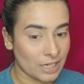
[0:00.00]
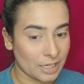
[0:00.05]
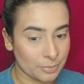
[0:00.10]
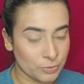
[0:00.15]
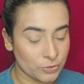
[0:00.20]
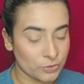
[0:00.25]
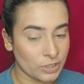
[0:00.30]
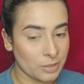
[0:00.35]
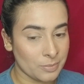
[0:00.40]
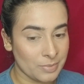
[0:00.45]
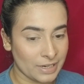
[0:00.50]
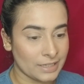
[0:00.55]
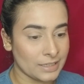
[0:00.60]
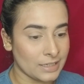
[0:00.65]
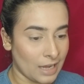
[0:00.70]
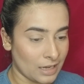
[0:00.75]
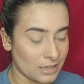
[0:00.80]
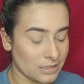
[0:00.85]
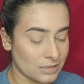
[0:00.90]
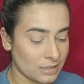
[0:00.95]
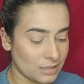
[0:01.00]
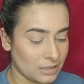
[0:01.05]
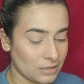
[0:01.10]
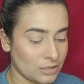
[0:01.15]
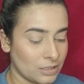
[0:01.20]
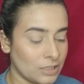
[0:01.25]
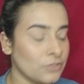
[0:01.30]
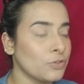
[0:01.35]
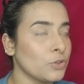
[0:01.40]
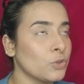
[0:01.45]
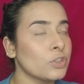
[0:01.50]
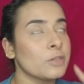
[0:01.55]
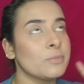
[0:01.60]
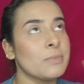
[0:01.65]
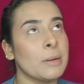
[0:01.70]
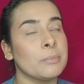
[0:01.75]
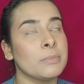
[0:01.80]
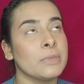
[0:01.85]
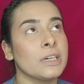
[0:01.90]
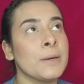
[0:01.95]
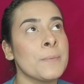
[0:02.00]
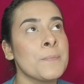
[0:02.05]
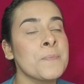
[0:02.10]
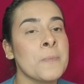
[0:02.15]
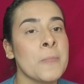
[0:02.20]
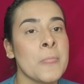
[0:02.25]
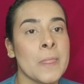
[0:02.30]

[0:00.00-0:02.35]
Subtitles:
that Beauty Bay does. If you remember,